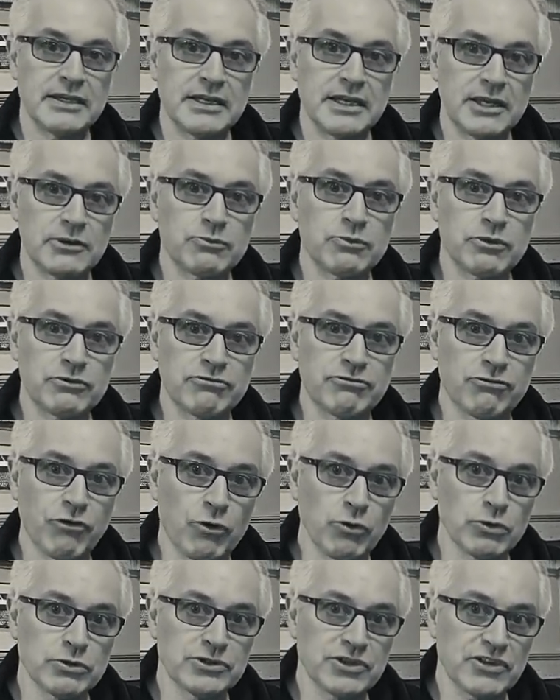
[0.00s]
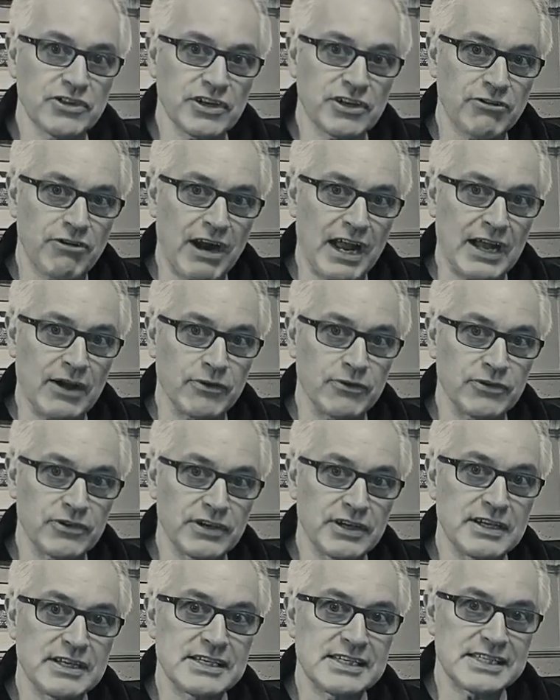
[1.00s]
it would fall to the ground
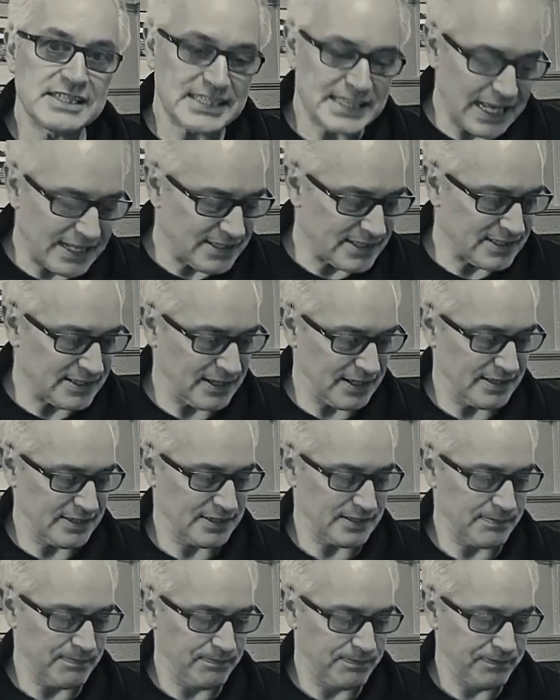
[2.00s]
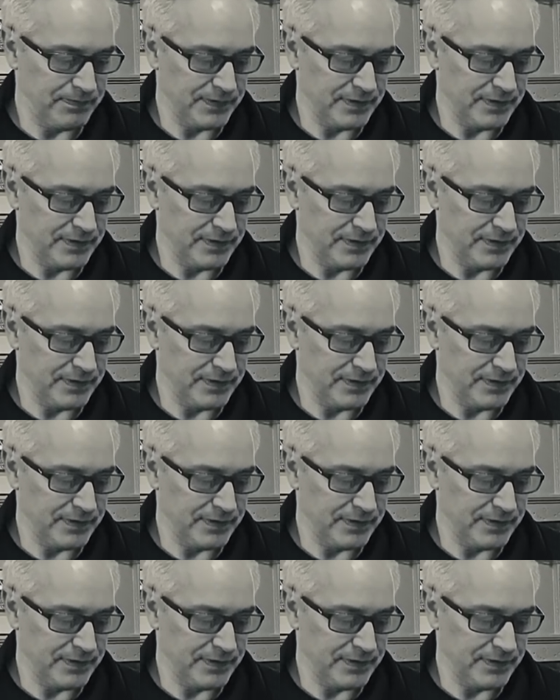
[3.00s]
senseless.